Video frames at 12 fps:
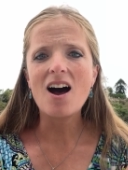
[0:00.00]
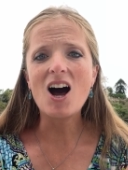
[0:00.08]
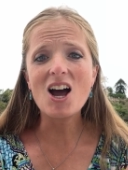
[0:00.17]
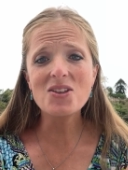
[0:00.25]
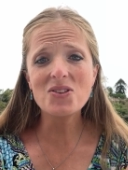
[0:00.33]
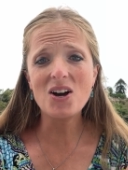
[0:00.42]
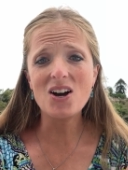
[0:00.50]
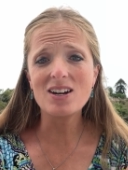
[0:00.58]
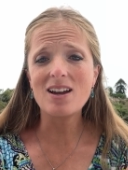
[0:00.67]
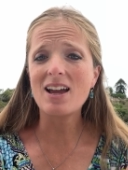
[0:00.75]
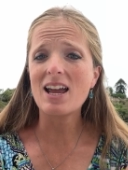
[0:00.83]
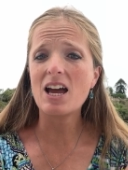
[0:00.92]
I thought
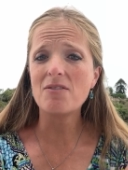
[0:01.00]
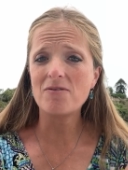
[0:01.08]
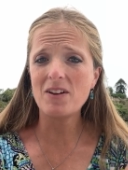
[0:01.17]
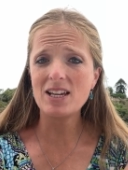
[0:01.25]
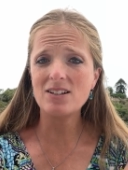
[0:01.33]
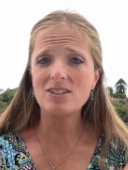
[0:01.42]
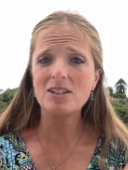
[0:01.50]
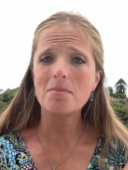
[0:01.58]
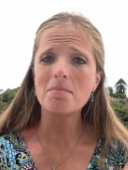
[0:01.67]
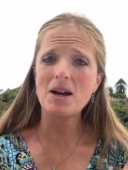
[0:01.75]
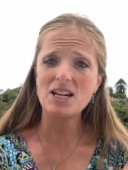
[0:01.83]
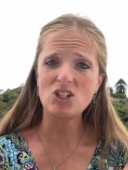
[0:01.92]
I had failed
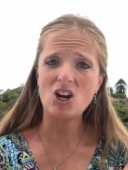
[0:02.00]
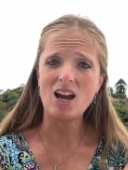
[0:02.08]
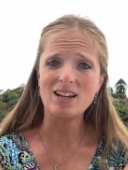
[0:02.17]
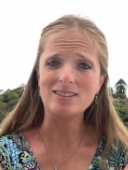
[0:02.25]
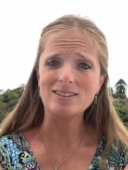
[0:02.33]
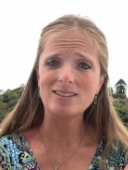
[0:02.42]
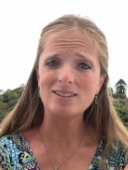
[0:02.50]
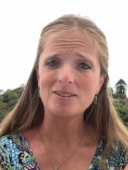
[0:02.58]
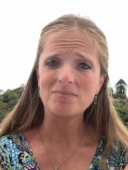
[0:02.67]
my child.